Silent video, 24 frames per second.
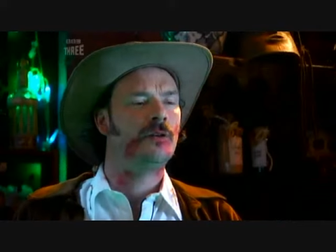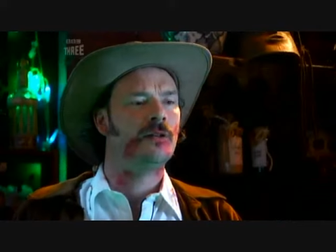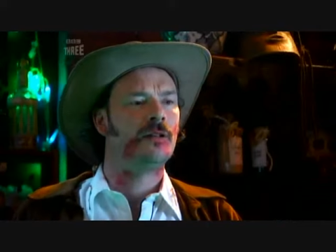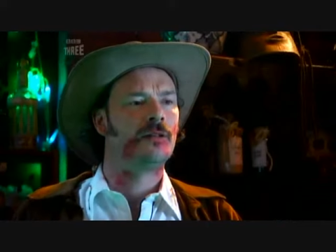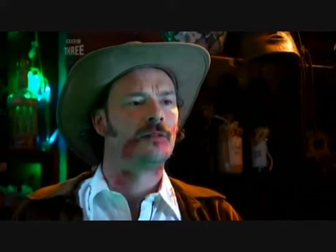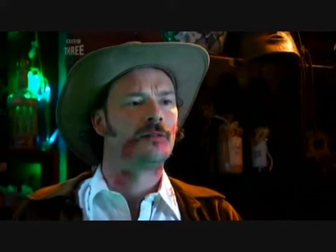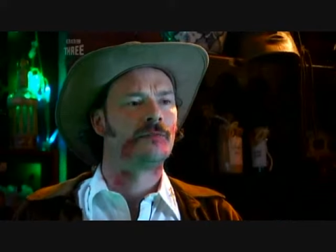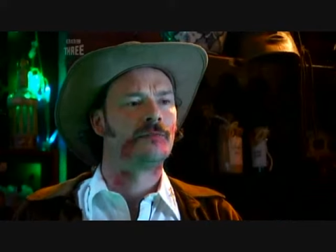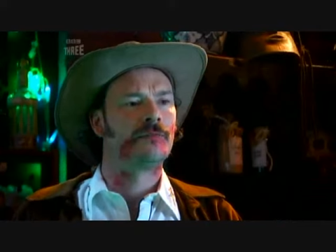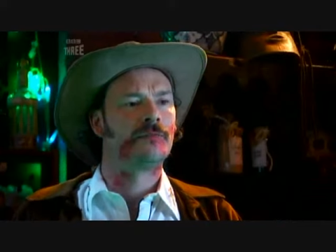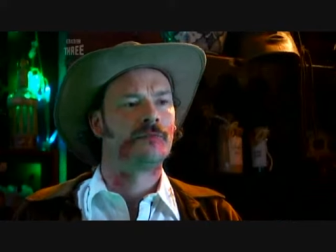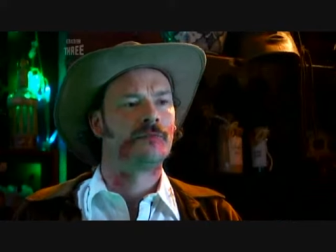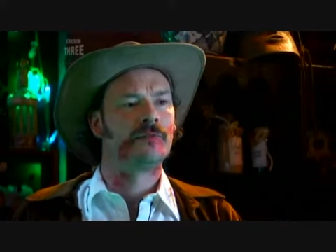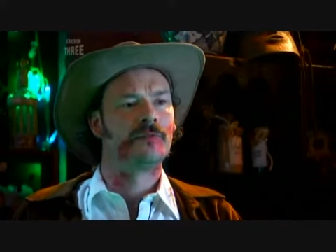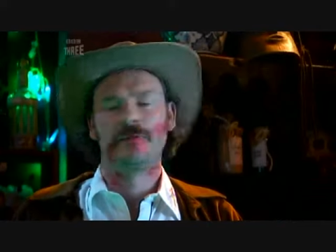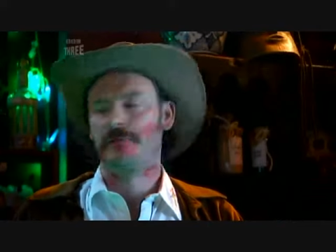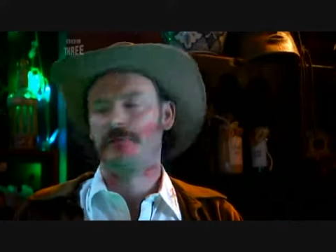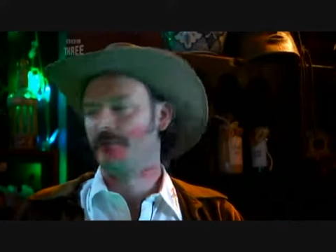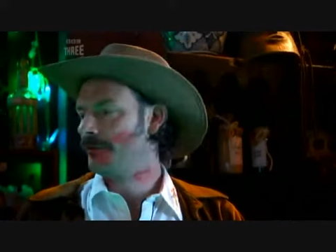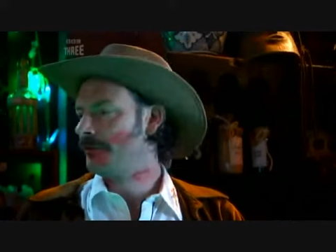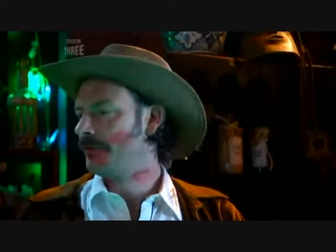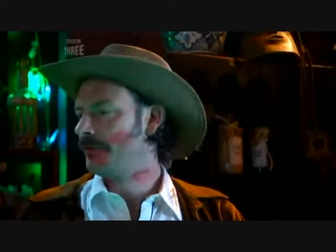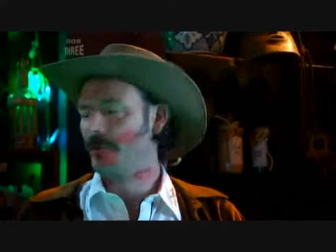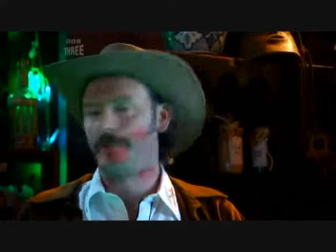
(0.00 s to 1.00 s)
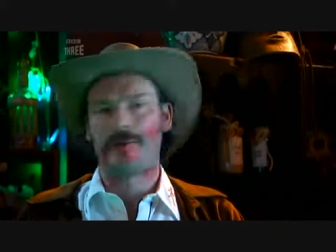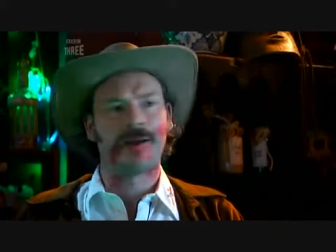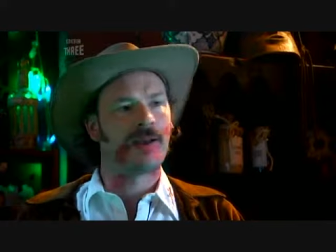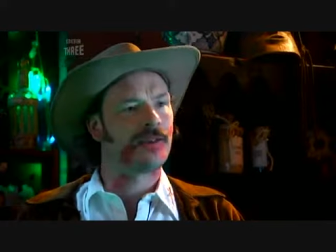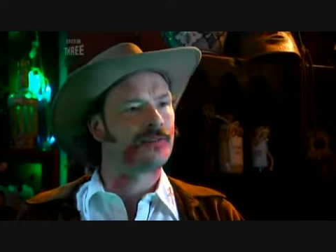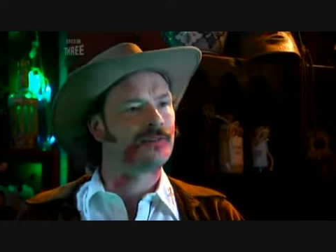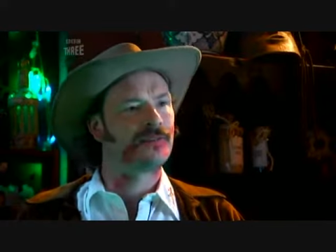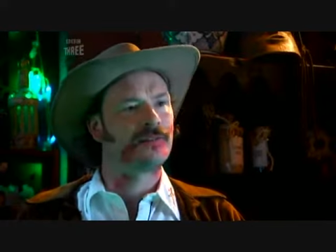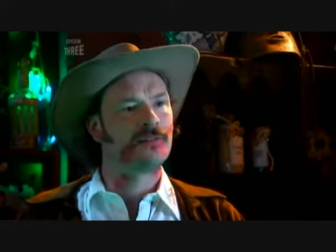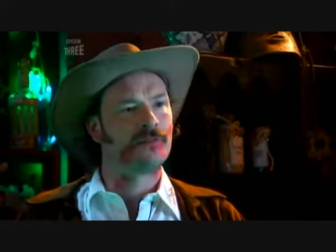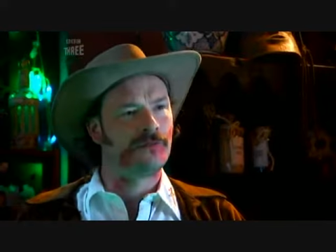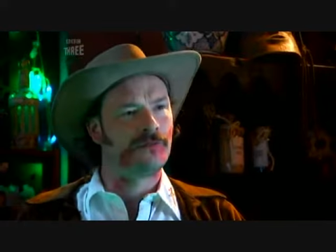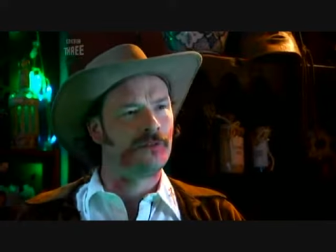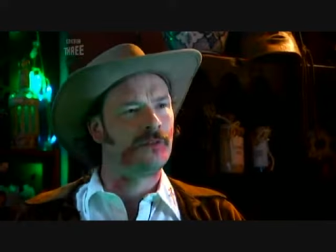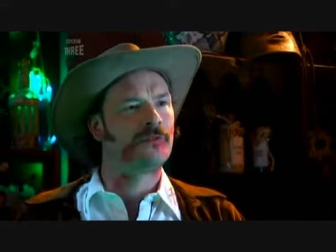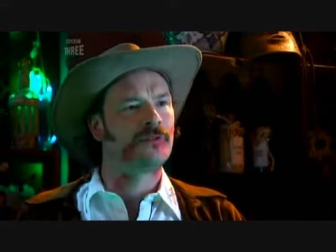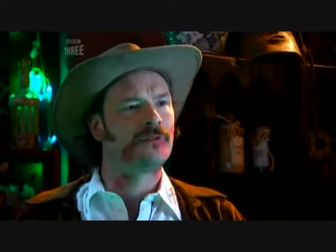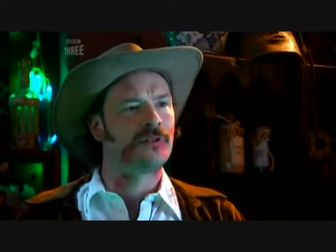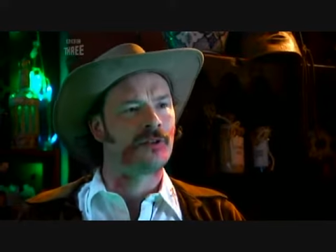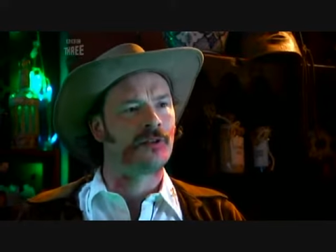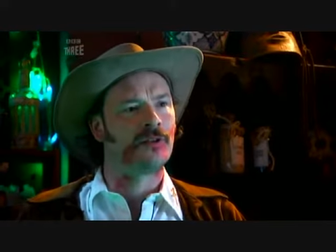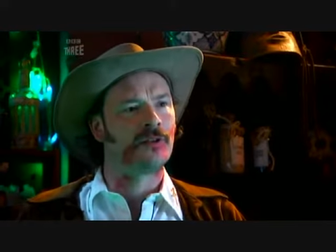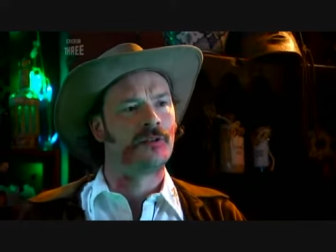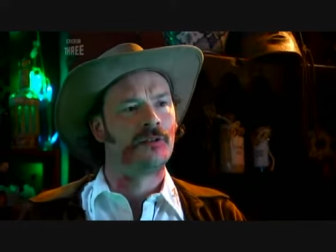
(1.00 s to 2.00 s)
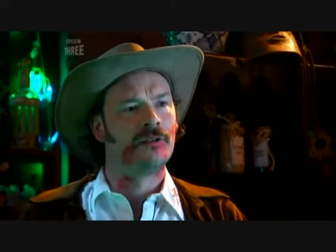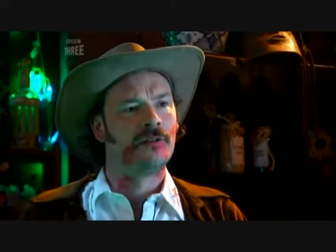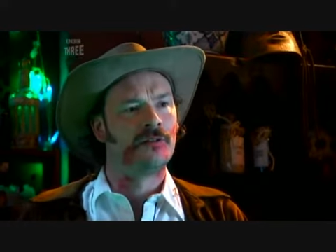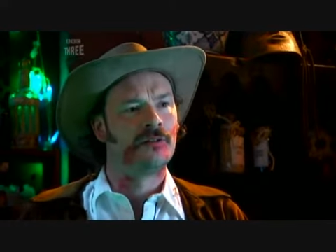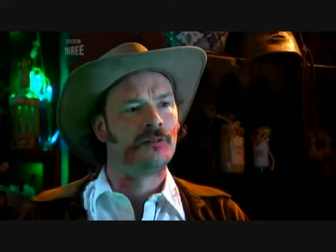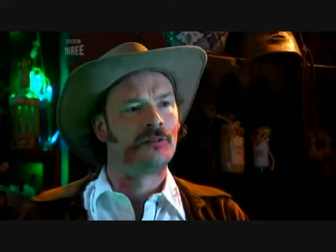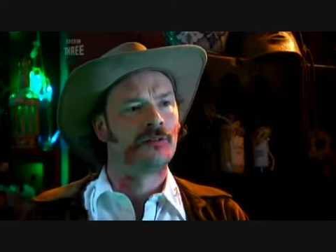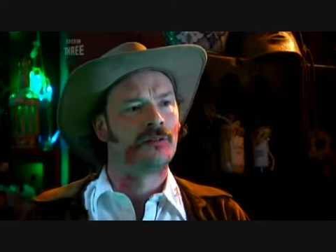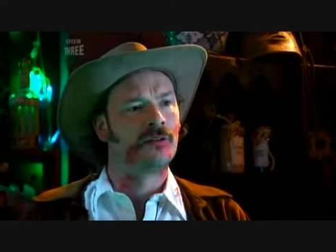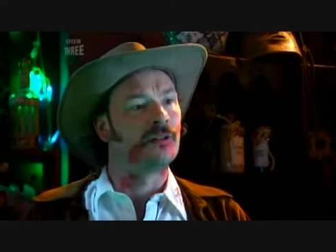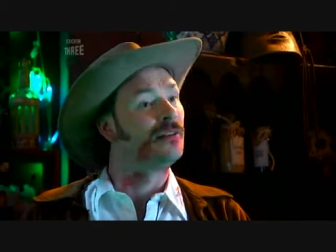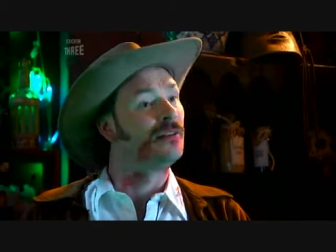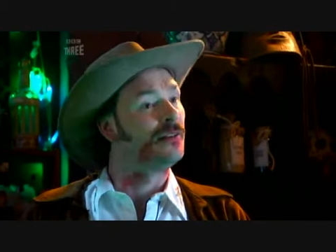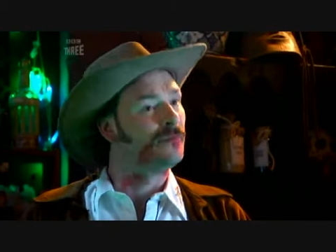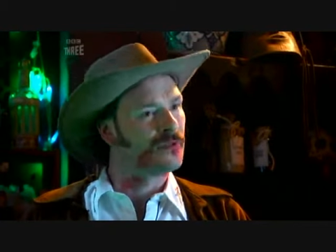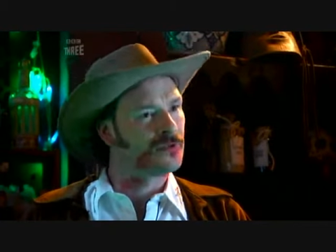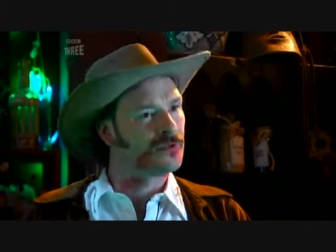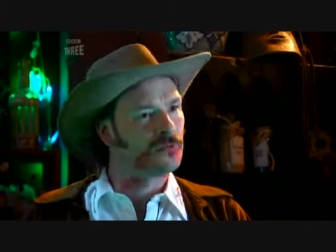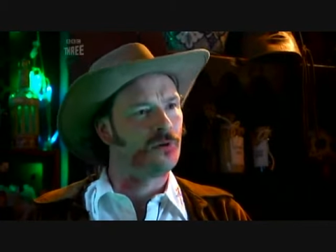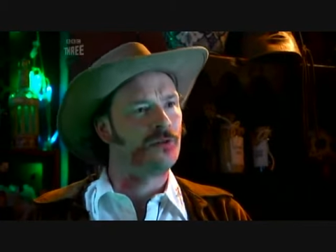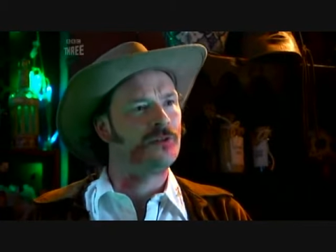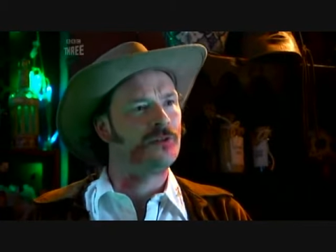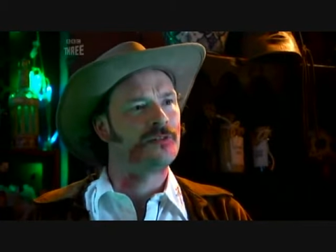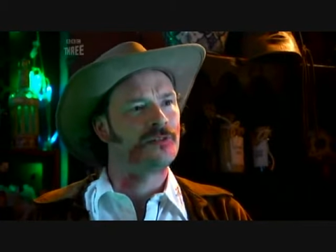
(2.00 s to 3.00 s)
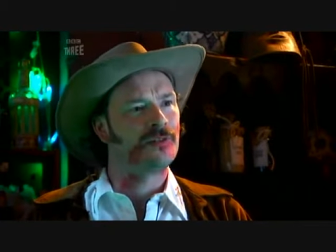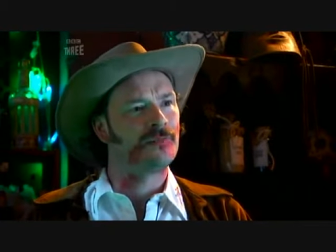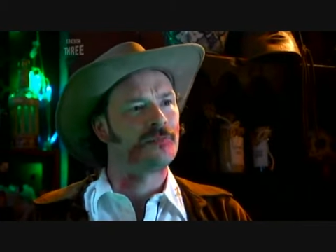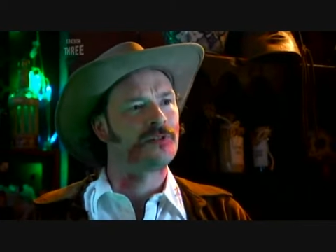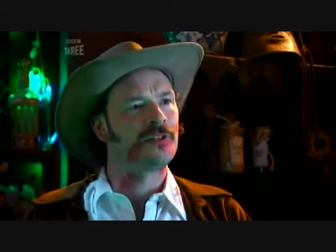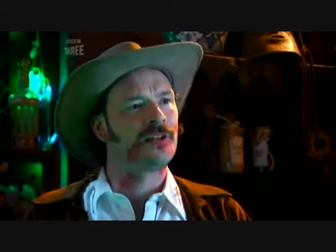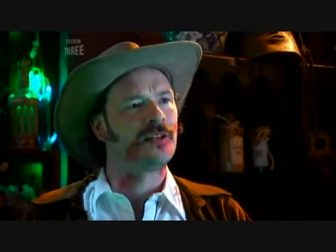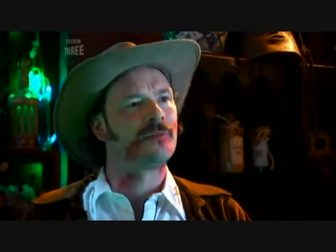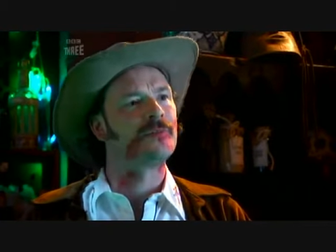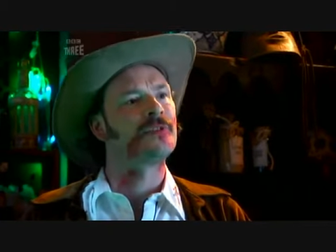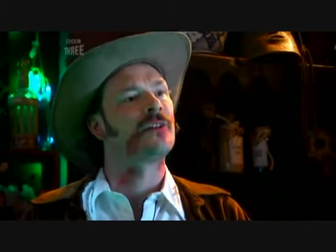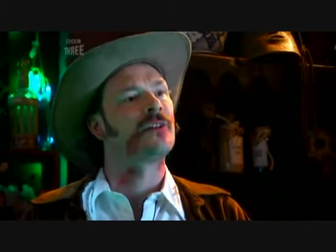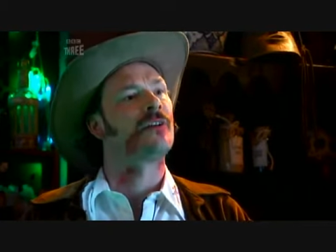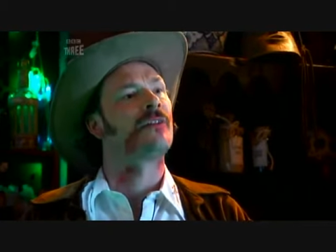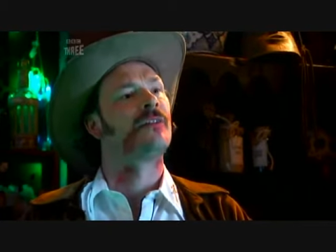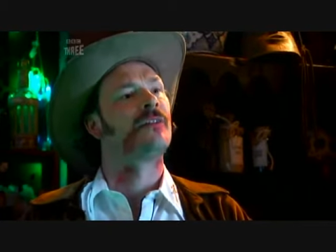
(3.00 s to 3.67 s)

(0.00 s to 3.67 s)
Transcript: Well, the past and the future can live as one sometimes,